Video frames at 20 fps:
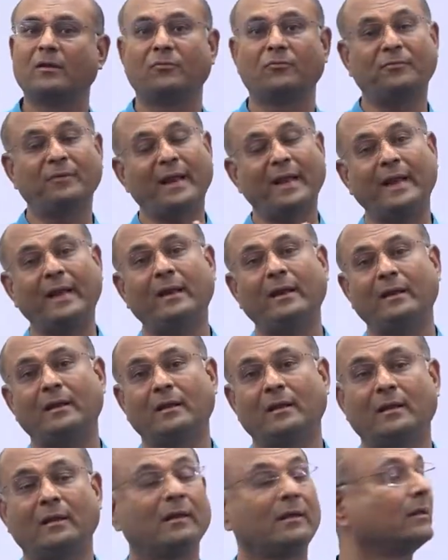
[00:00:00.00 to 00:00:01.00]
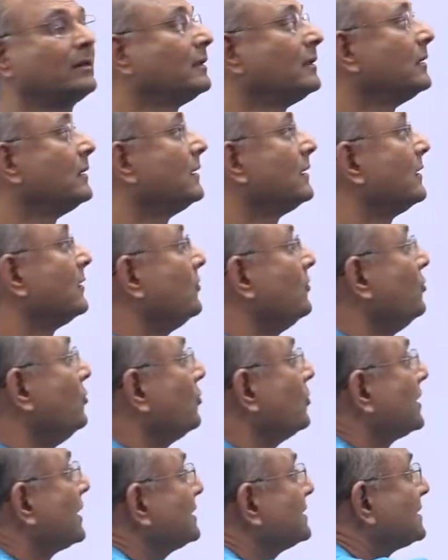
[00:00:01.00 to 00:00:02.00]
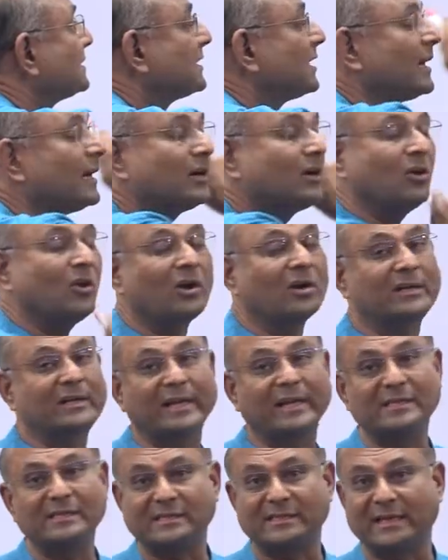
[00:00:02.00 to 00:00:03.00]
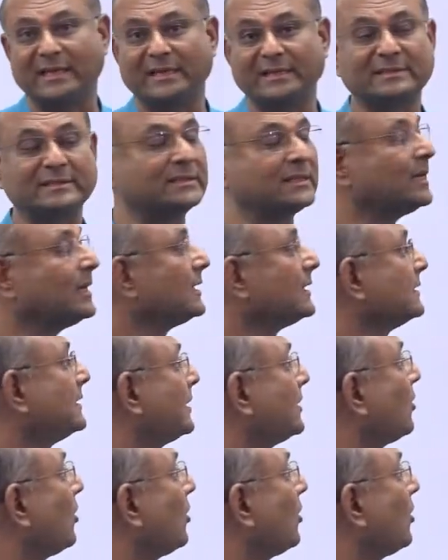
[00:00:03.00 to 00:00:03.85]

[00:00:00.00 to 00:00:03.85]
Well, Newton's third law tells us that